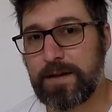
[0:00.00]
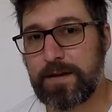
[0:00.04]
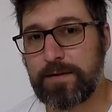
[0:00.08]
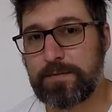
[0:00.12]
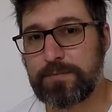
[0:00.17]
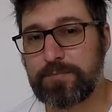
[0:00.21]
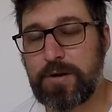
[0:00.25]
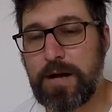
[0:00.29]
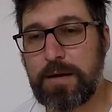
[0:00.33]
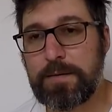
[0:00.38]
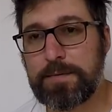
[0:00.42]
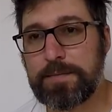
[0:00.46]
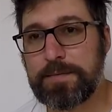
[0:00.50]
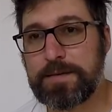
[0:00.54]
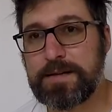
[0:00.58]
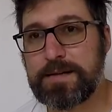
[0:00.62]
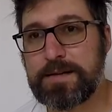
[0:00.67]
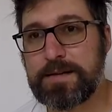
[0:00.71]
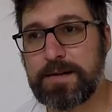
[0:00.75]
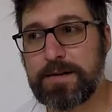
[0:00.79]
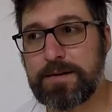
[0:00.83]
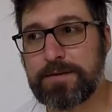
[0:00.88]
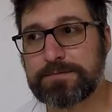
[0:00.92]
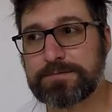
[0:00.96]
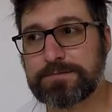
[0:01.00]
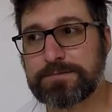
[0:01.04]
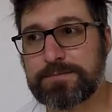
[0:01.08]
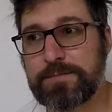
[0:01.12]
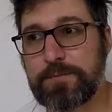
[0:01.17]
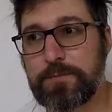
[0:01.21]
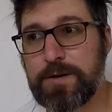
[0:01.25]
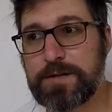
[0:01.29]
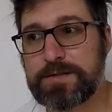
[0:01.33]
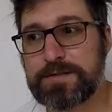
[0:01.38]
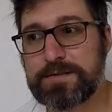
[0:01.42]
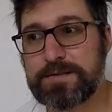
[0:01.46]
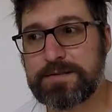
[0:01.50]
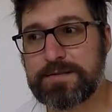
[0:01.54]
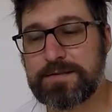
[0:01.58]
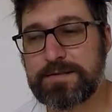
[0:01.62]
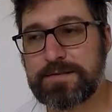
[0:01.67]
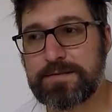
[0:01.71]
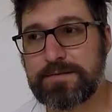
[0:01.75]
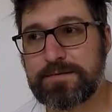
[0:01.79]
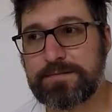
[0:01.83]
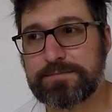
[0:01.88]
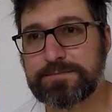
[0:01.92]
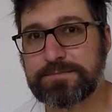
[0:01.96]
probably, wasn't
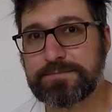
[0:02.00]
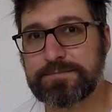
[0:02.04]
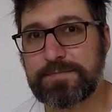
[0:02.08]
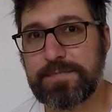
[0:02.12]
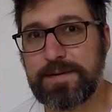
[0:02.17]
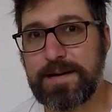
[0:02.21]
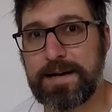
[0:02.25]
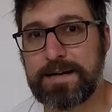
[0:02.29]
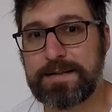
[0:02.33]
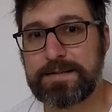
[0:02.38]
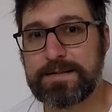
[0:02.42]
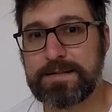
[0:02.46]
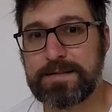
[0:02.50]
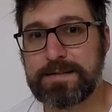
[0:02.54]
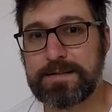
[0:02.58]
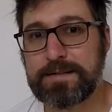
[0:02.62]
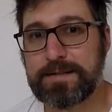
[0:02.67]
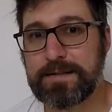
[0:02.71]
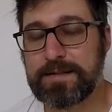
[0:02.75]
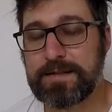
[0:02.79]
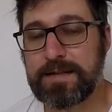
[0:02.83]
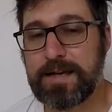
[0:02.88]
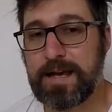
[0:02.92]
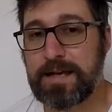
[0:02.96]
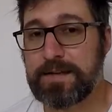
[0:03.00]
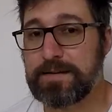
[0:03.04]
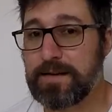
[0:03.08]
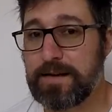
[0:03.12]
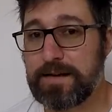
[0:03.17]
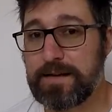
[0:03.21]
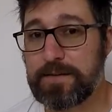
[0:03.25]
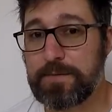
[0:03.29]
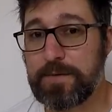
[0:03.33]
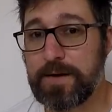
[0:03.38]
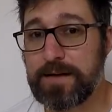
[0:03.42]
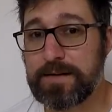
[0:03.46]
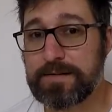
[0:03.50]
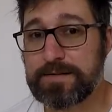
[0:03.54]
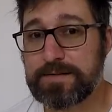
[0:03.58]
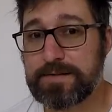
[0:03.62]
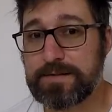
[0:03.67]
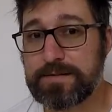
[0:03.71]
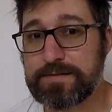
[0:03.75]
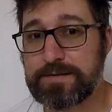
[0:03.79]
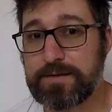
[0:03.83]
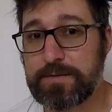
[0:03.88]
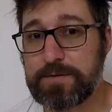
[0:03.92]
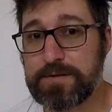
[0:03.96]
ideal in the end anyways.
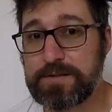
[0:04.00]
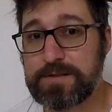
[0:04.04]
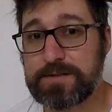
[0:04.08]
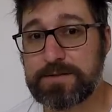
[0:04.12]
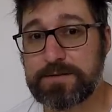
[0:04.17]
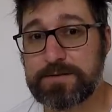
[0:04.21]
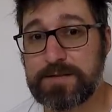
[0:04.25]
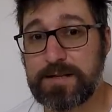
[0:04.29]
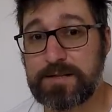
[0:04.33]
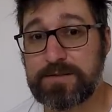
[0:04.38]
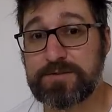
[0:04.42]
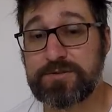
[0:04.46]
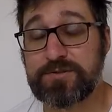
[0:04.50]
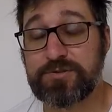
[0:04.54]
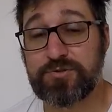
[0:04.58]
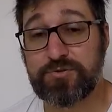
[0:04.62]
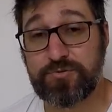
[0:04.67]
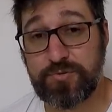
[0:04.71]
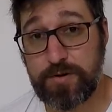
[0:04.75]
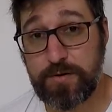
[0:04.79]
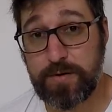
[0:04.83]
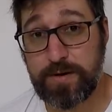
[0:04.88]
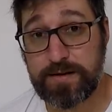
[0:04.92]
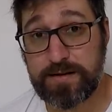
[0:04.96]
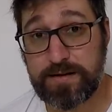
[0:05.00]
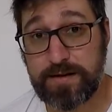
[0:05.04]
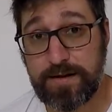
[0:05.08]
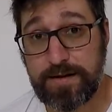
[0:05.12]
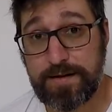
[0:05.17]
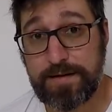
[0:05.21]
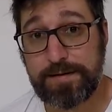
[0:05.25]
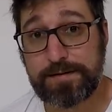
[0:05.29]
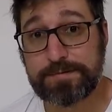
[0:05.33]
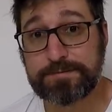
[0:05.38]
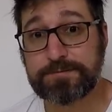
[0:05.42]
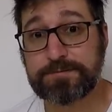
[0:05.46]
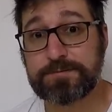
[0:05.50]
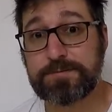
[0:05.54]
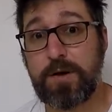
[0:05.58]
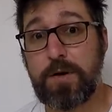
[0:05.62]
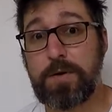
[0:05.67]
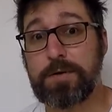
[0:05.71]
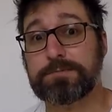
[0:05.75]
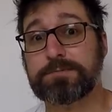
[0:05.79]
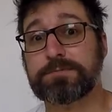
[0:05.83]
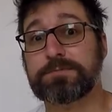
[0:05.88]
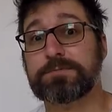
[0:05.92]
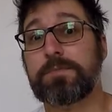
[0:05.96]
So we just said screw it,
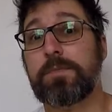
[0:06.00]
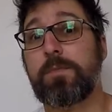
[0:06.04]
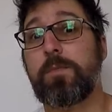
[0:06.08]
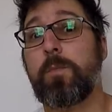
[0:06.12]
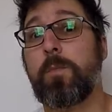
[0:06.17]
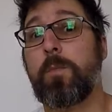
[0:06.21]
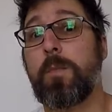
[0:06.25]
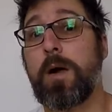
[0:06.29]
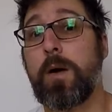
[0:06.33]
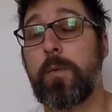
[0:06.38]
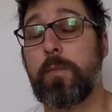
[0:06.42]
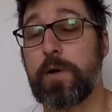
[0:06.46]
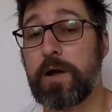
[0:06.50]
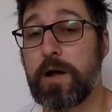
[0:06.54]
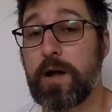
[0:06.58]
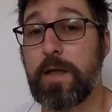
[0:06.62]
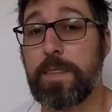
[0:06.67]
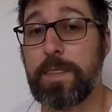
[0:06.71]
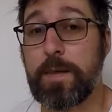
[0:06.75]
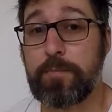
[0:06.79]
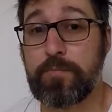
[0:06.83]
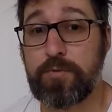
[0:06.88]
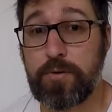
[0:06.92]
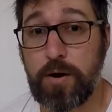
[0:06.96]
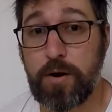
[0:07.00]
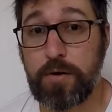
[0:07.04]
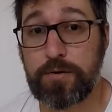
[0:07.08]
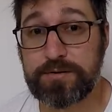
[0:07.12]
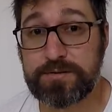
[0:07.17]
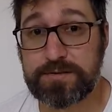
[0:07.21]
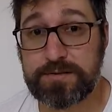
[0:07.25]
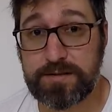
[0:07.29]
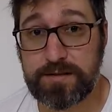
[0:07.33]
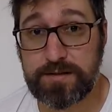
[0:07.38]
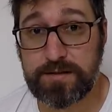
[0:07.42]
and we got the pros to